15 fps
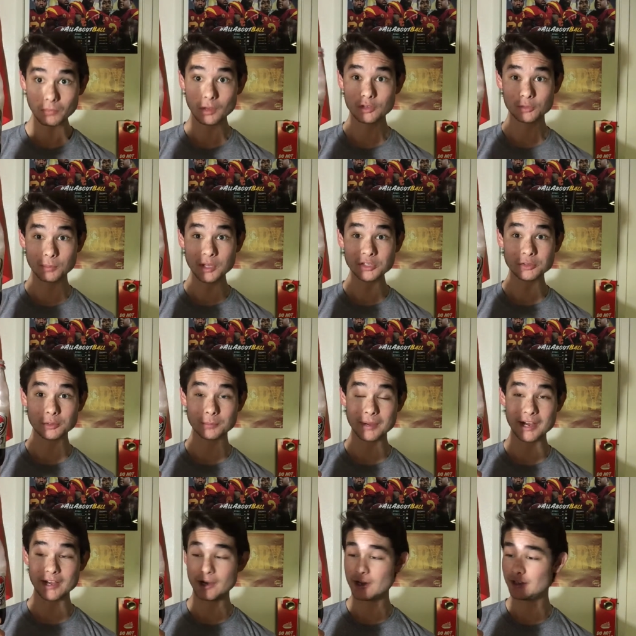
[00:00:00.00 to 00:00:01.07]
Sponsored
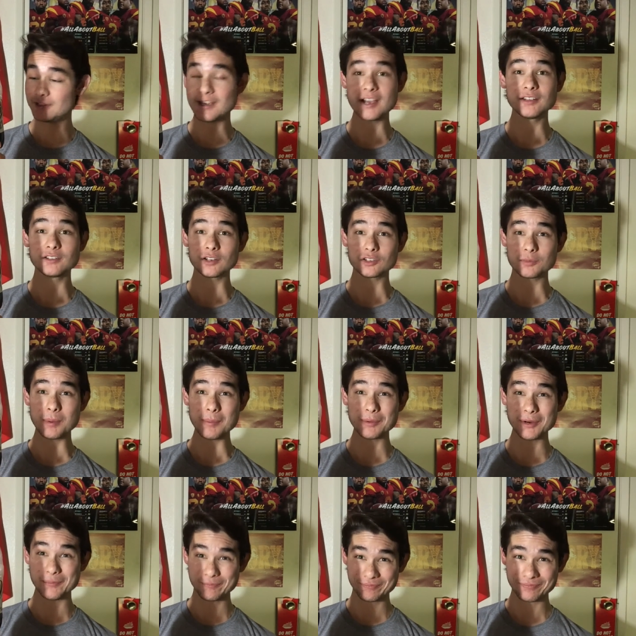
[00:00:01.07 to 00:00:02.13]
by uh, Diet Doctor
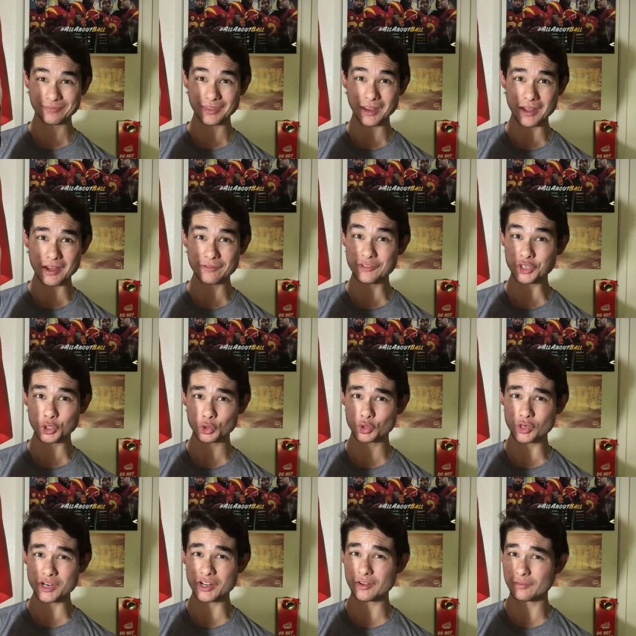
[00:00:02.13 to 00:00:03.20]
Pepper, official
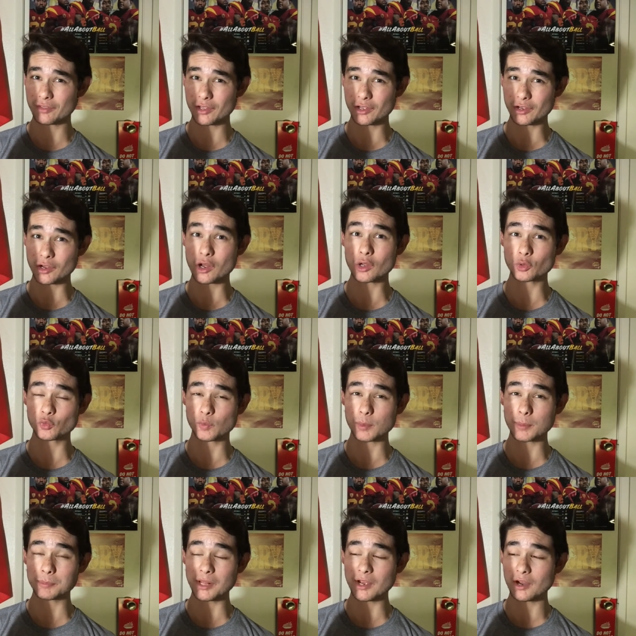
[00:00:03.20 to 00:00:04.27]
drink of the college
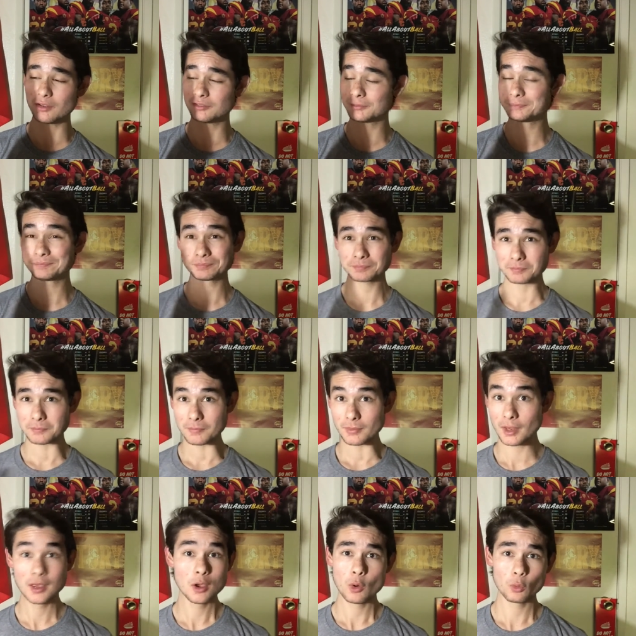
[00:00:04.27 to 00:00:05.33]
football playoff.
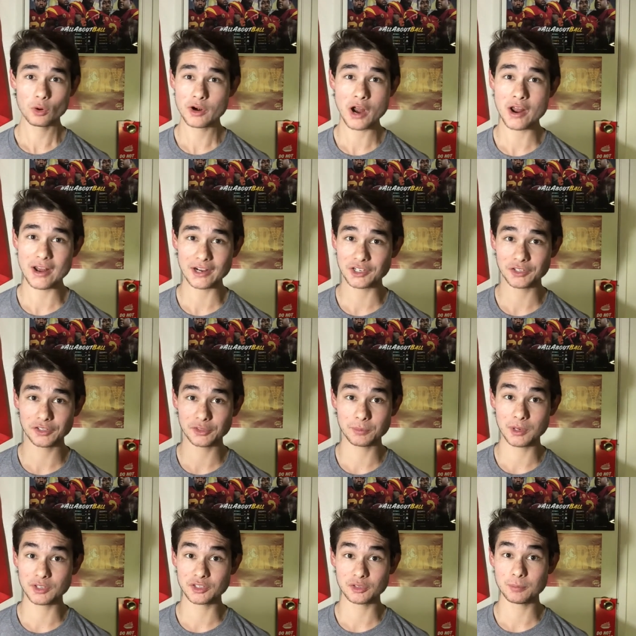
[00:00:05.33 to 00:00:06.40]
We're not actually
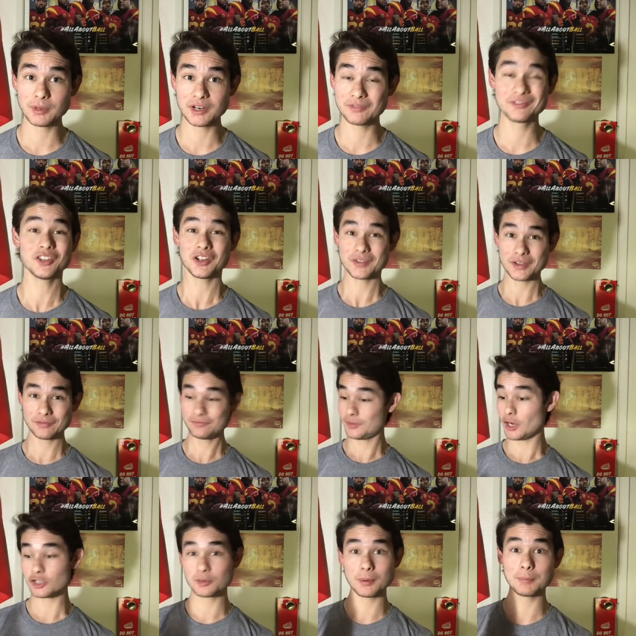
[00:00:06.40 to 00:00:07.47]
sponsored, but if, Do if
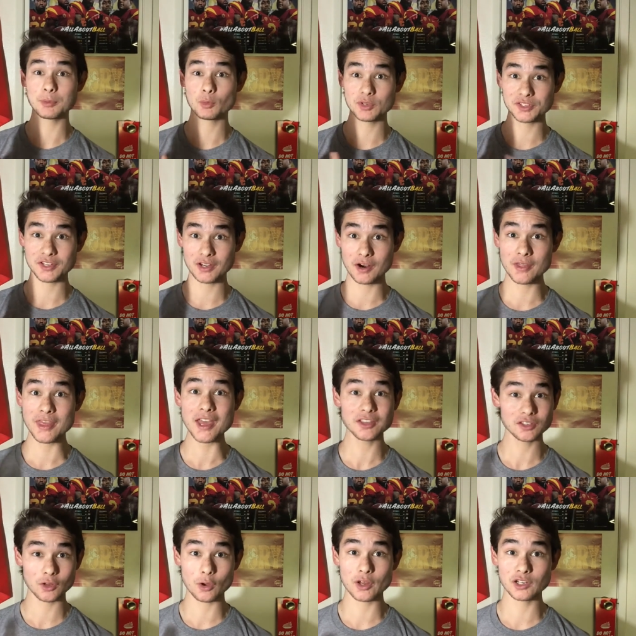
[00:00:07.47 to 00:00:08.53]
Doctor Pepper wants to get on that
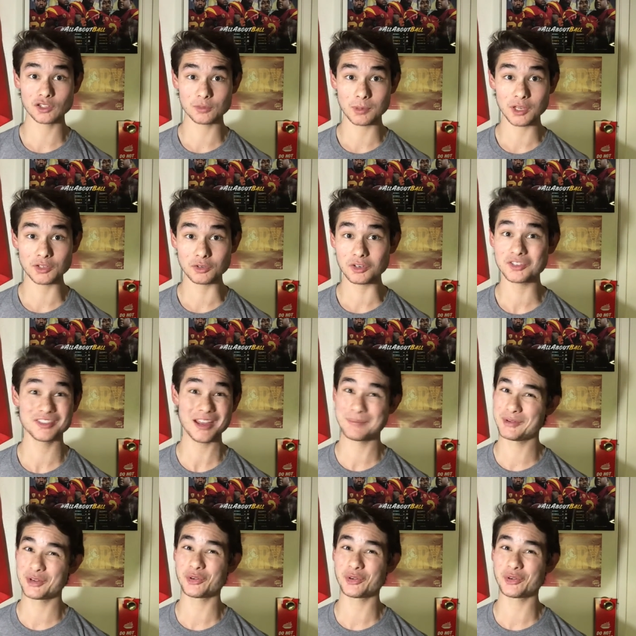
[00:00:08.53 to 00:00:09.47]
and go ahead and sponsor us, that'd be